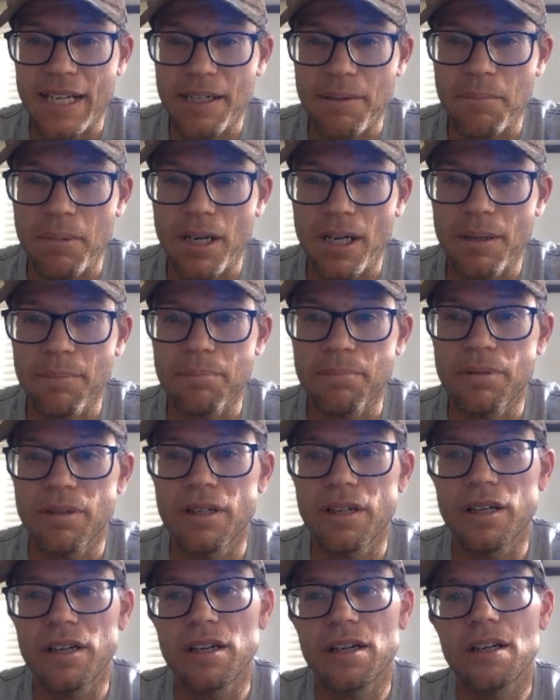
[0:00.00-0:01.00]
them up,
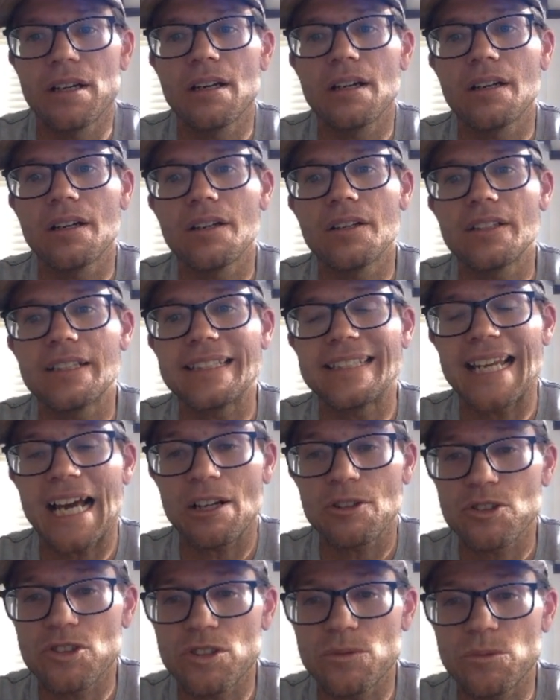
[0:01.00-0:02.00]

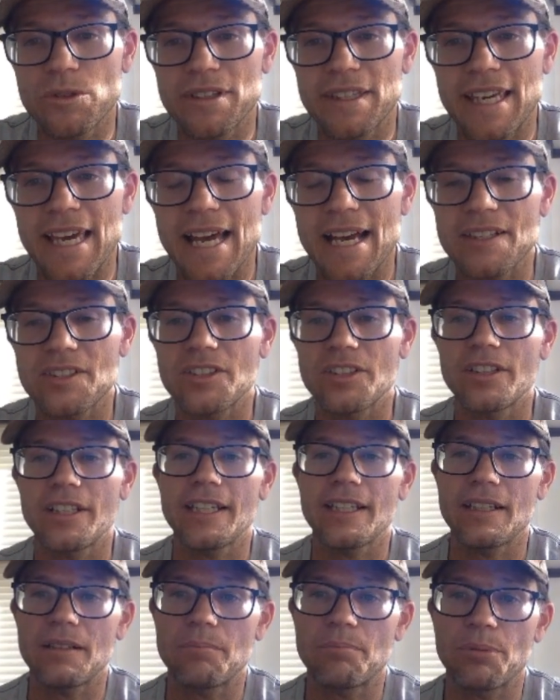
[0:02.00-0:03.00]
douse them with
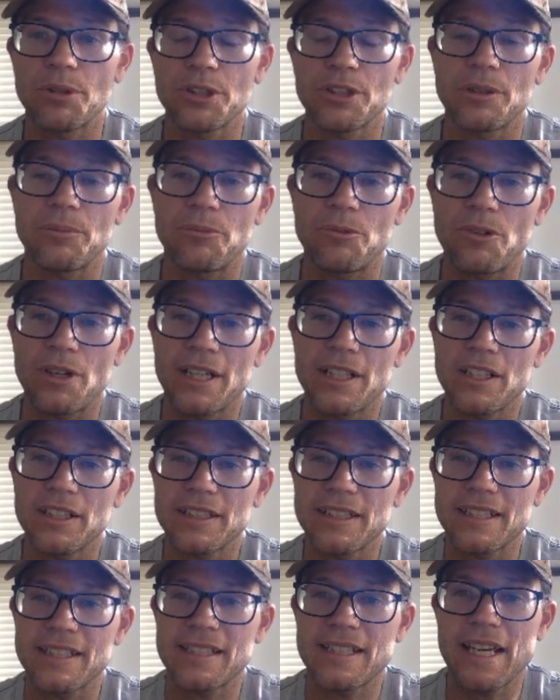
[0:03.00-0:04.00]
gasoline, and burn them right
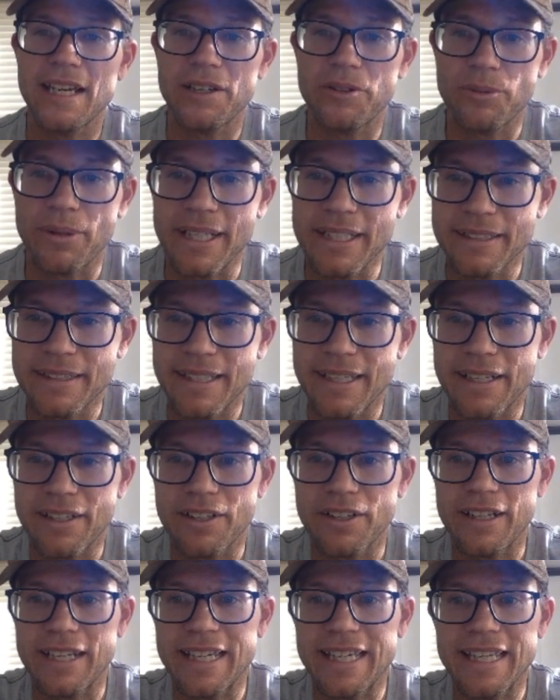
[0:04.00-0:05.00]
on the stake, right
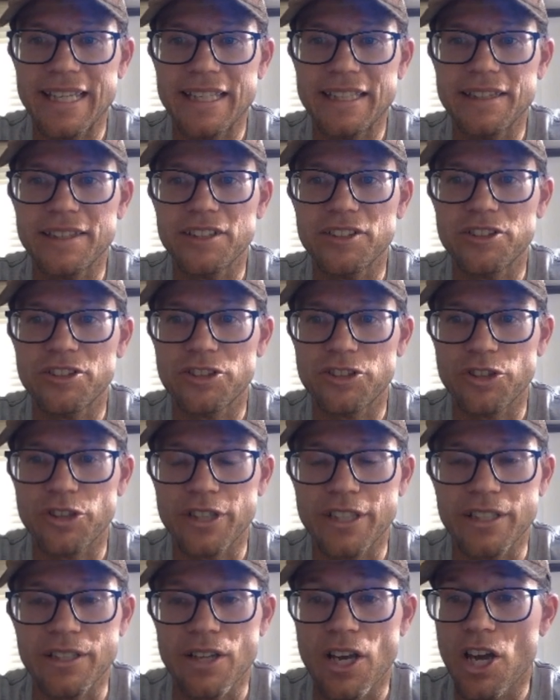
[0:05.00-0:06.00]
there in the
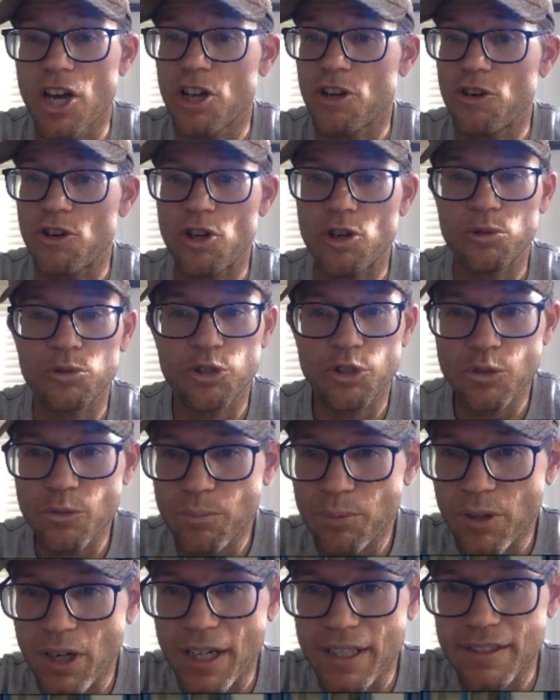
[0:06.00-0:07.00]
street. No due
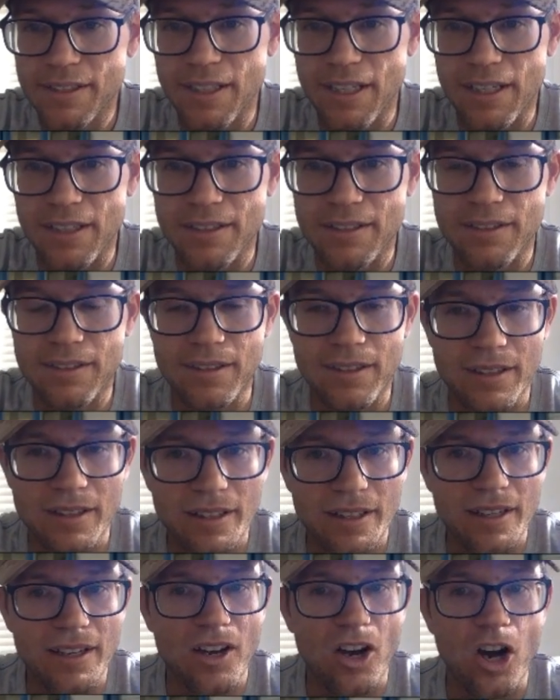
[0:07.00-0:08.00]
process.
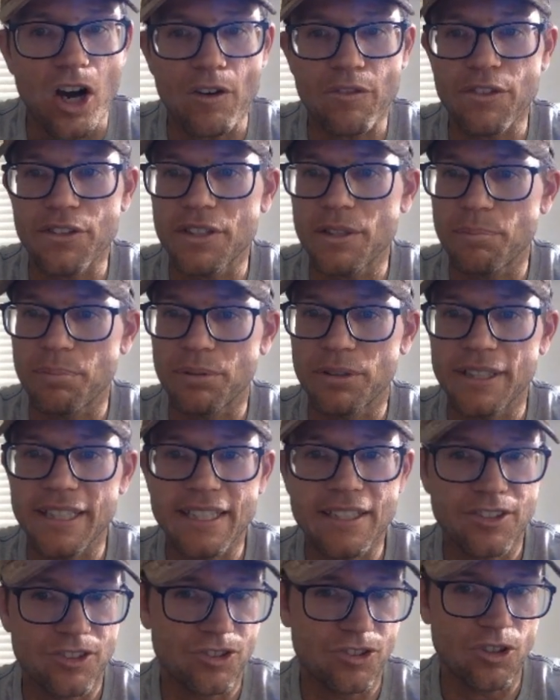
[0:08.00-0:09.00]
Often the
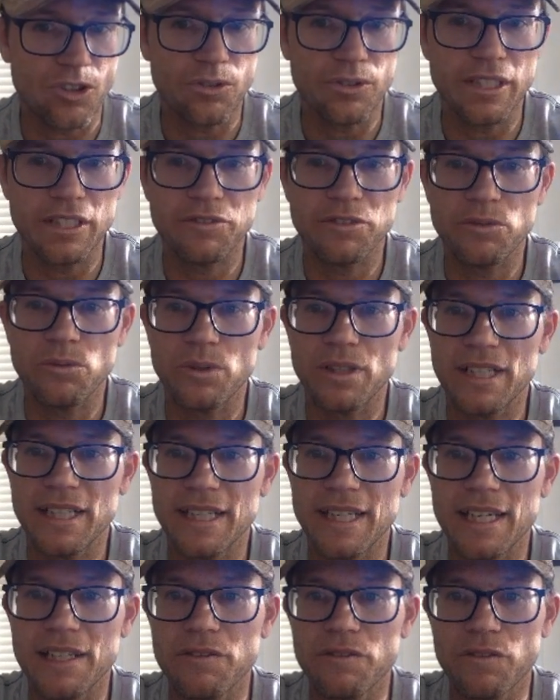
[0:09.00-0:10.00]
police don't even want to
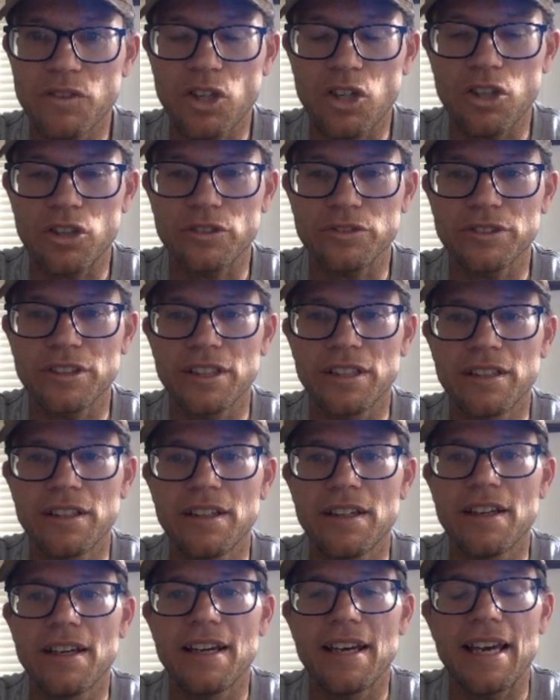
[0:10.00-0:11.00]
get involved,
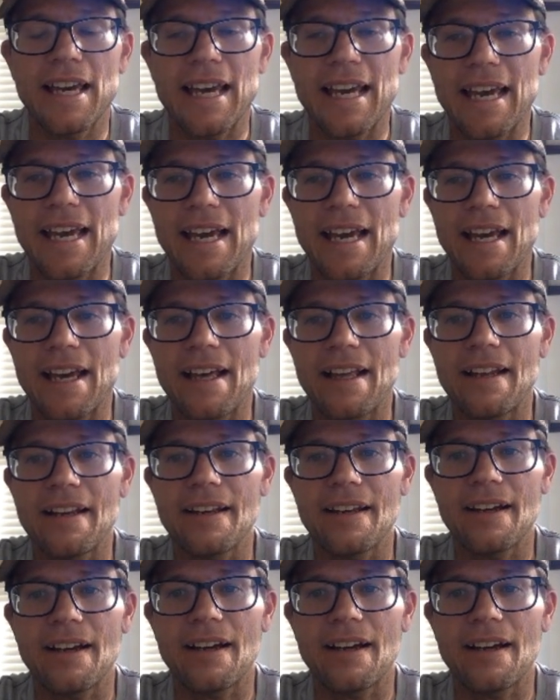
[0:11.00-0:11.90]
and